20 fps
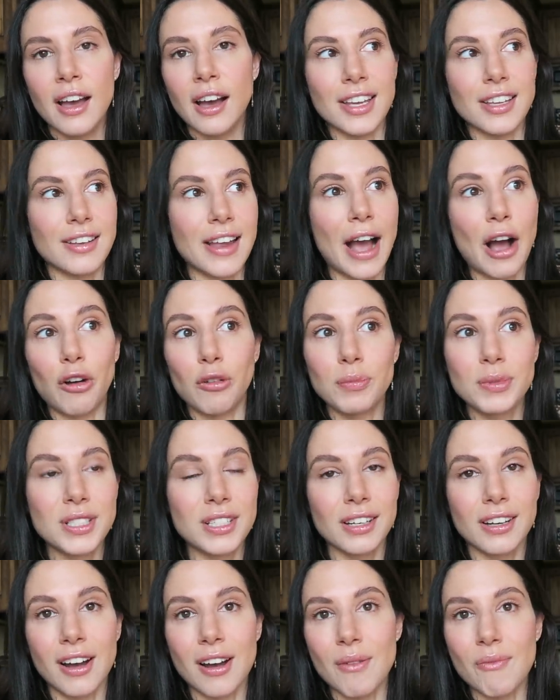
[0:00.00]
It helps
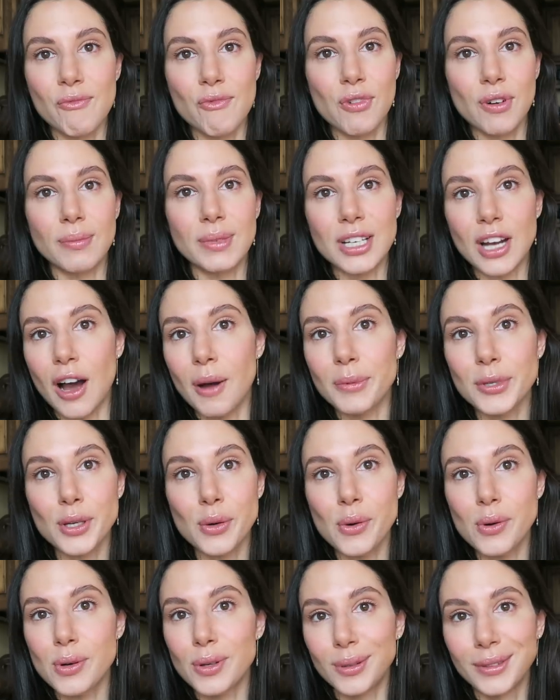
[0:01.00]
to come from a top
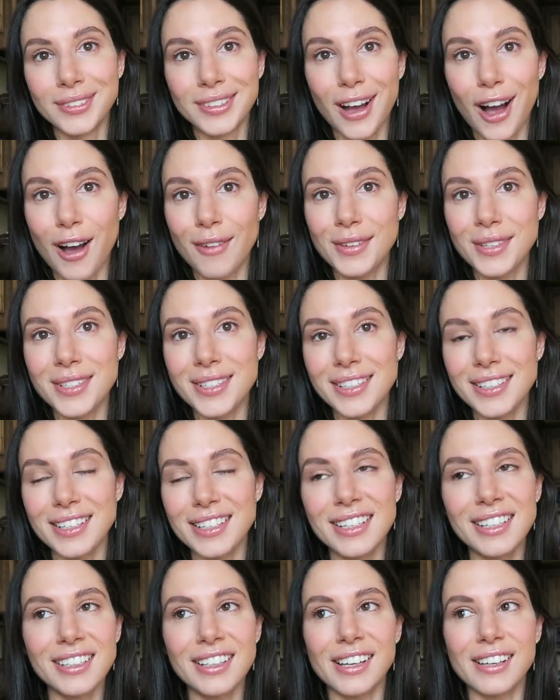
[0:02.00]
school,
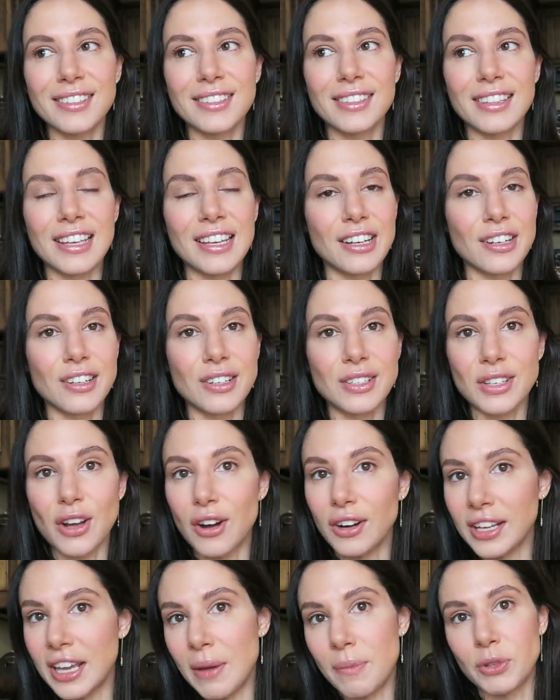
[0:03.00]
obviously. There's
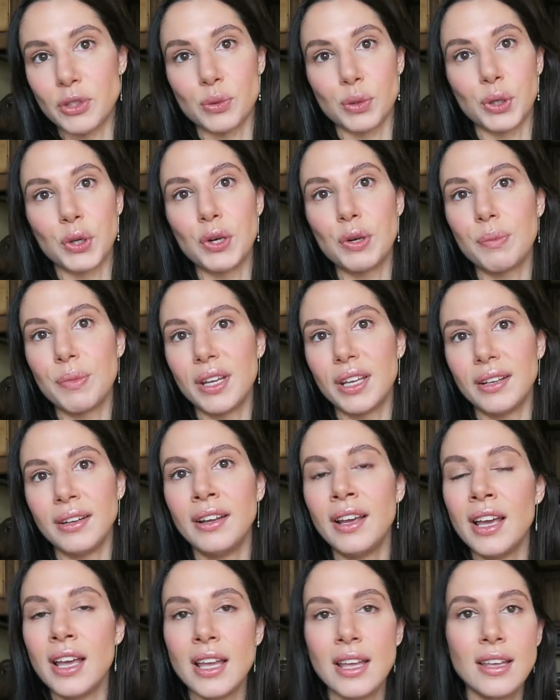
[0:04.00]
on-campus
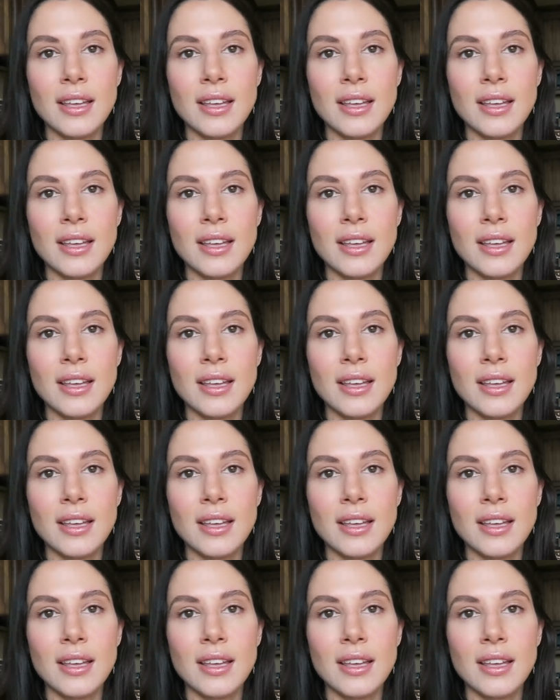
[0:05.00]
recruitment.